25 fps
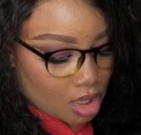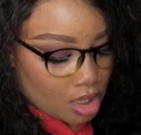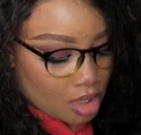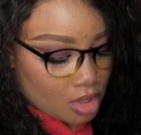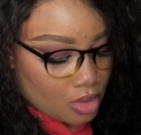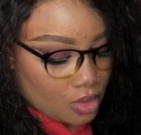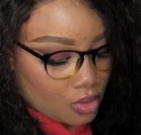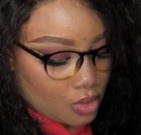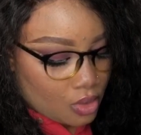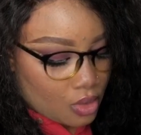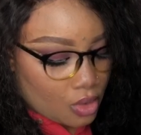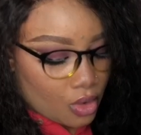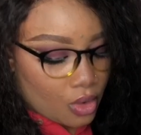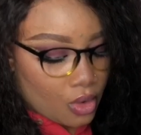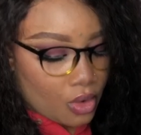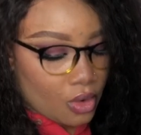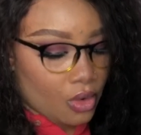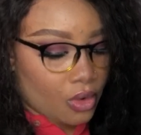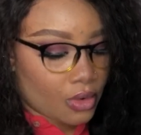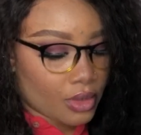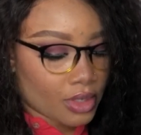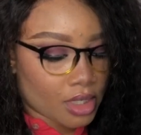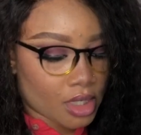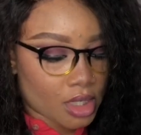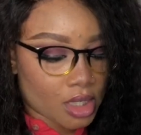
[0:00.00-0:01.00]
Go
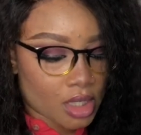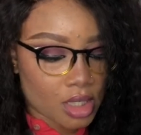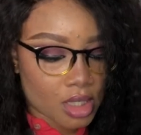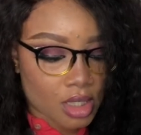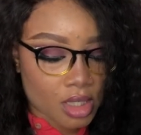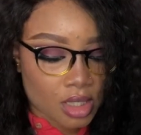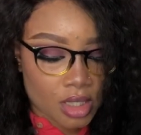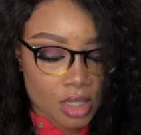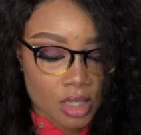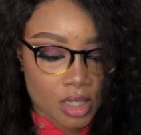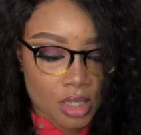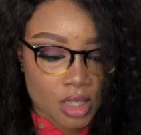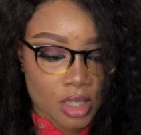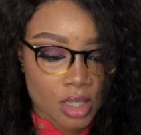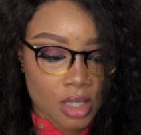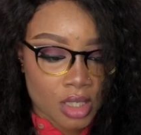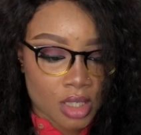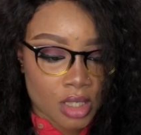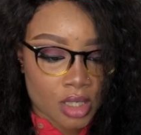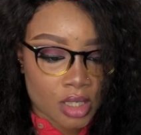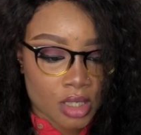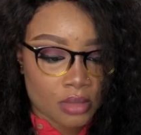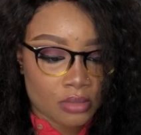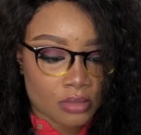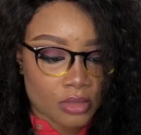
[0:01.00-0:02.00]
on,
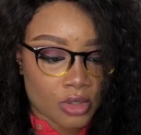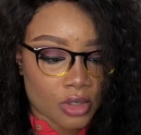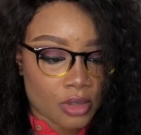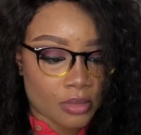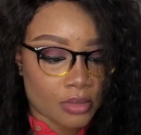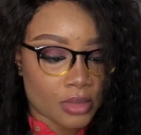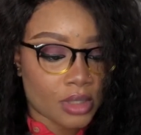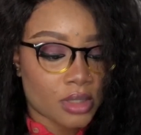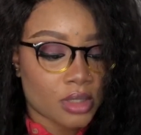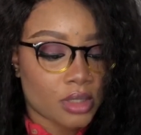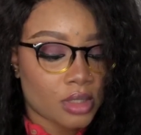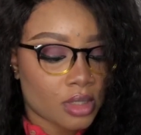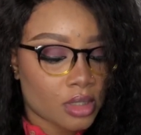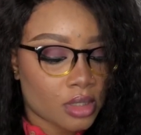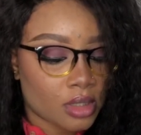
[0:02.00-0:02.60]
come in.